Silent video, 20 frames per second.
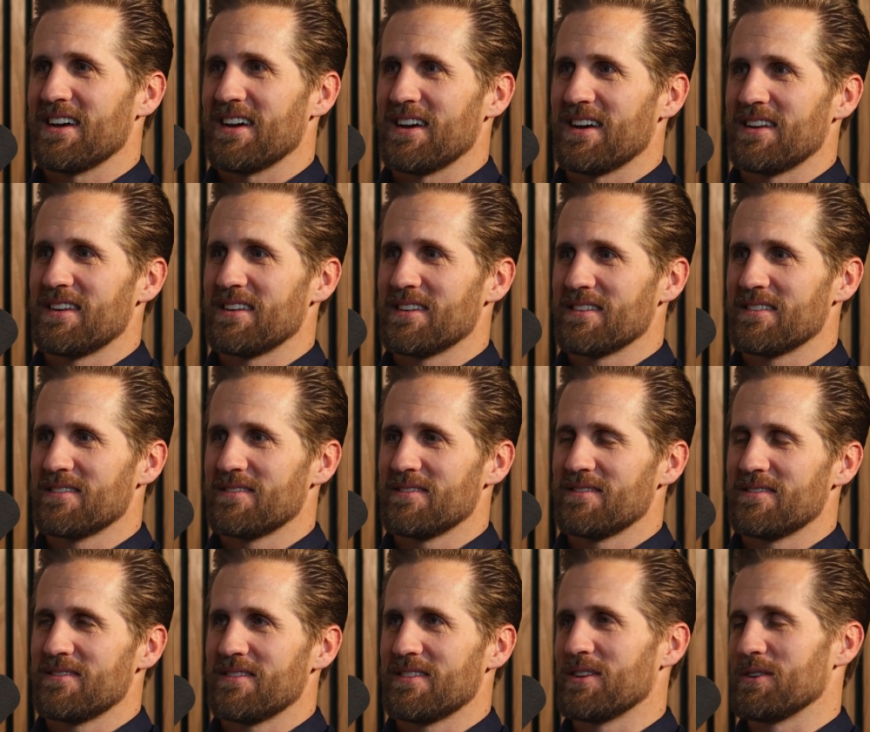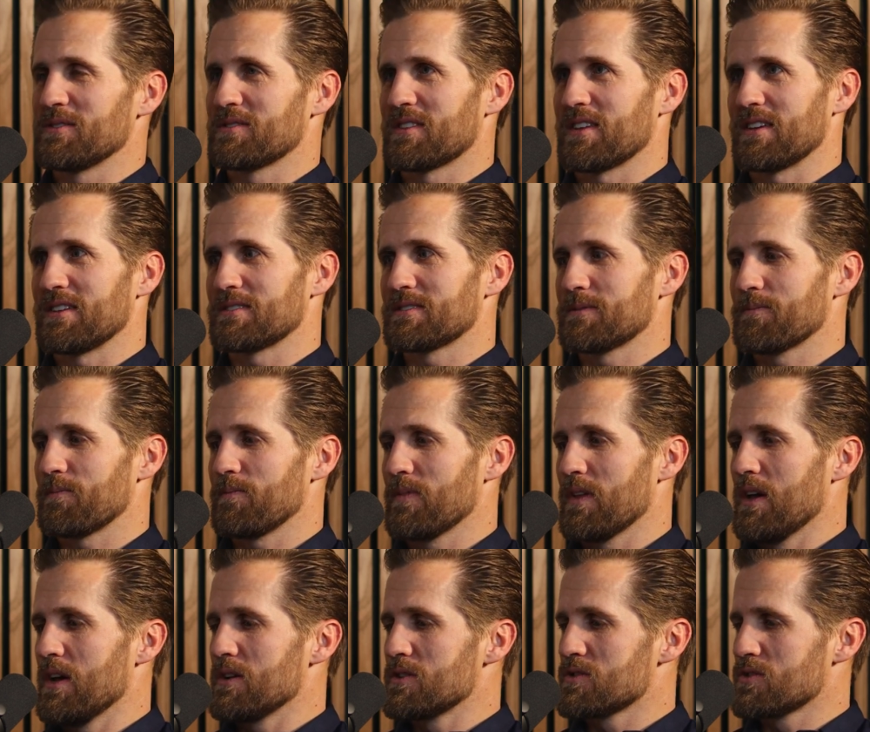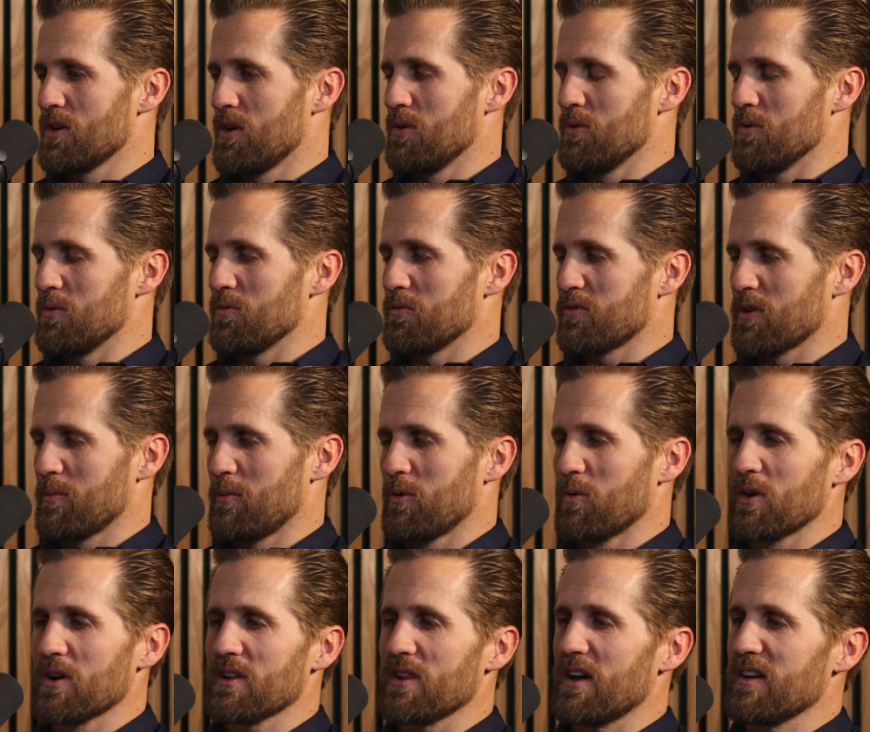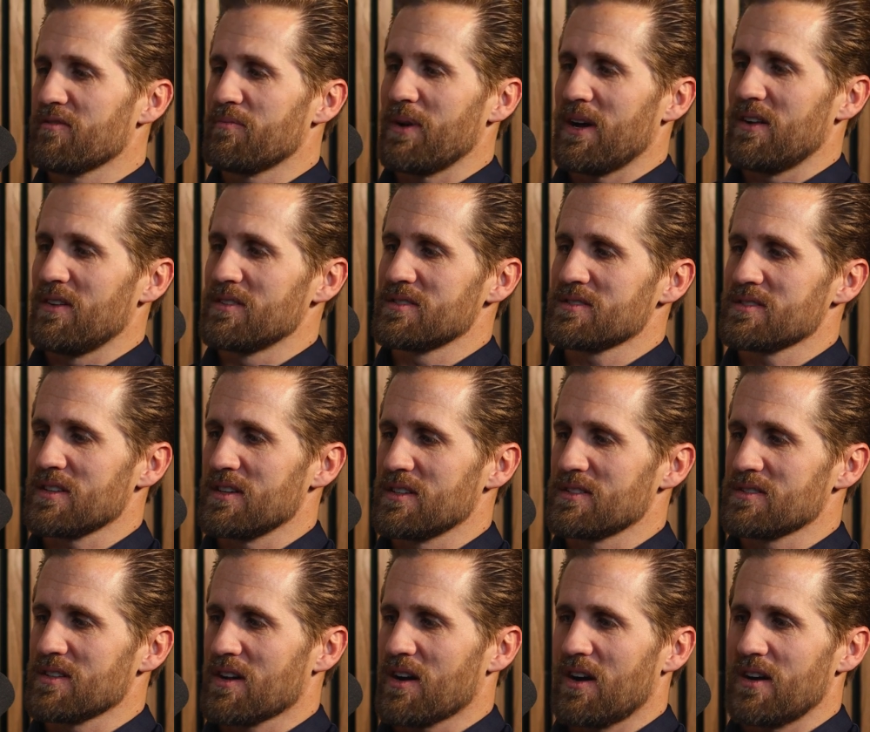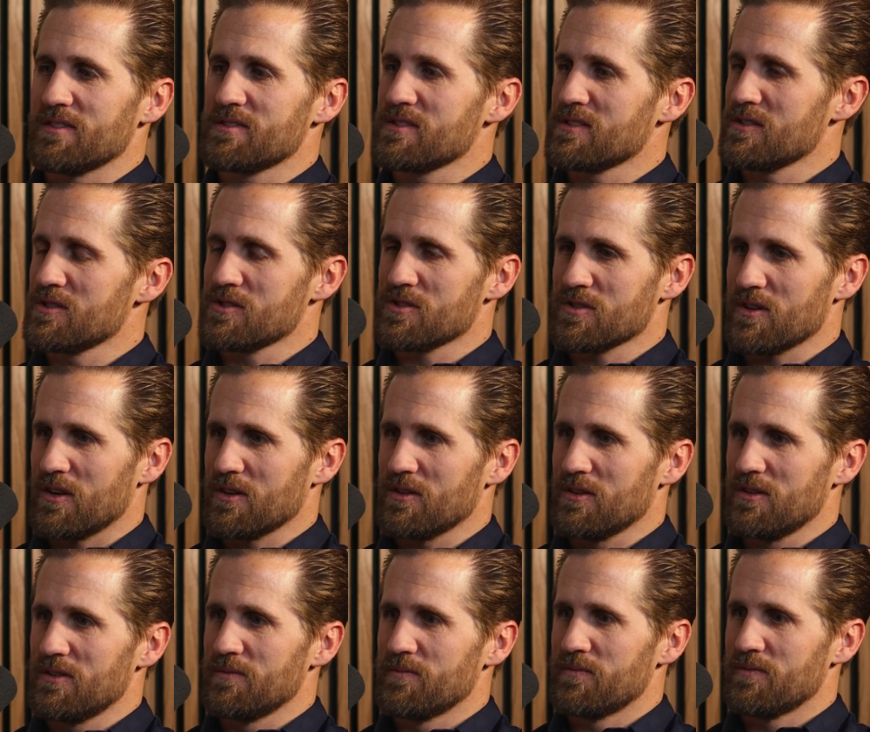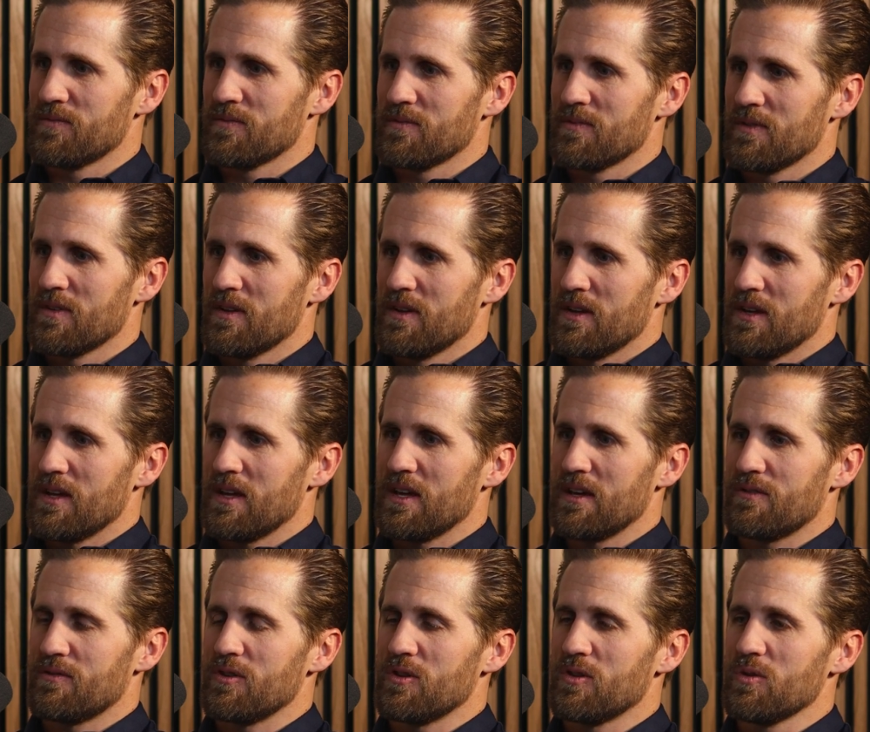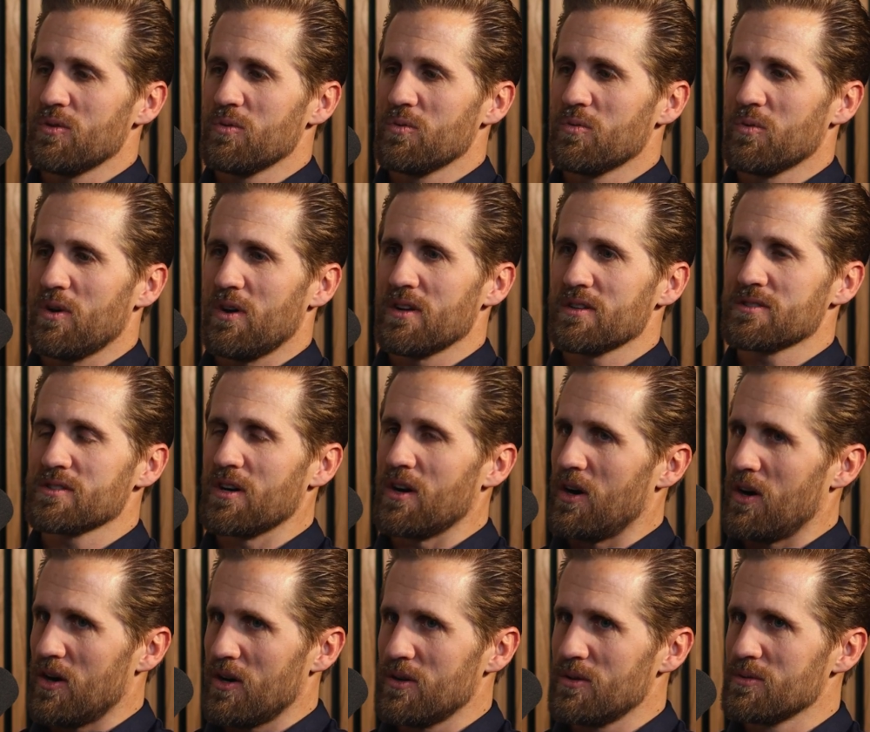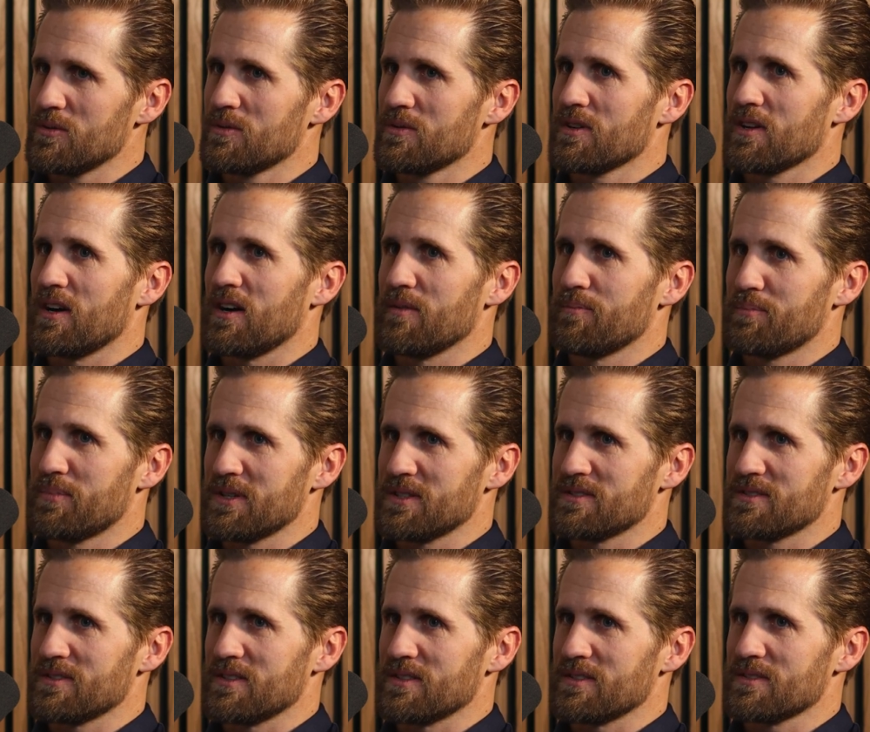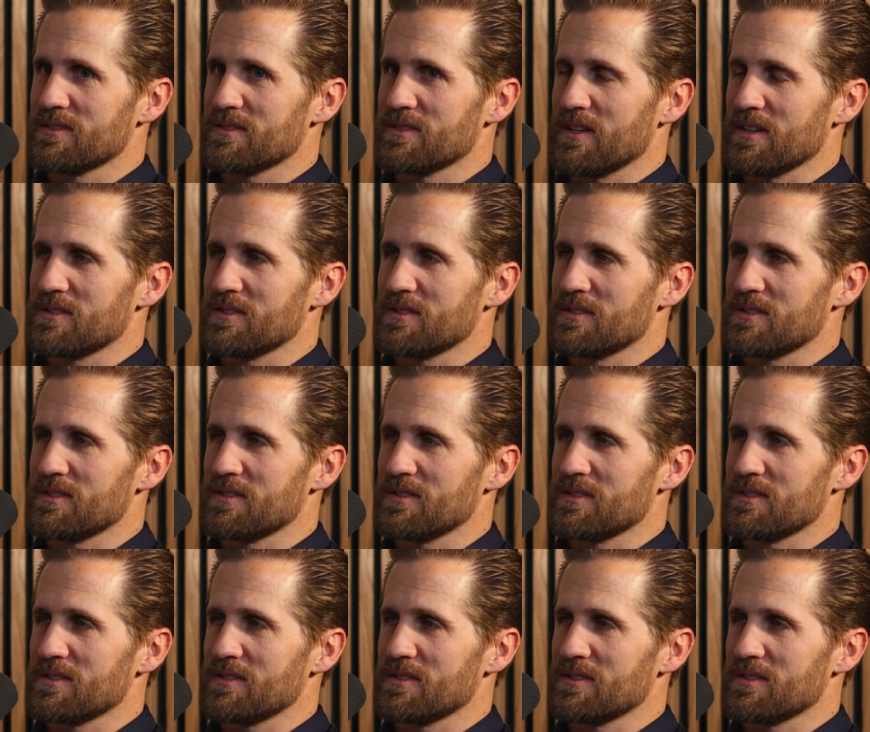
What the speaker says: and those things. So from a work-life balance, it's a constant struggle. If you want to own a business,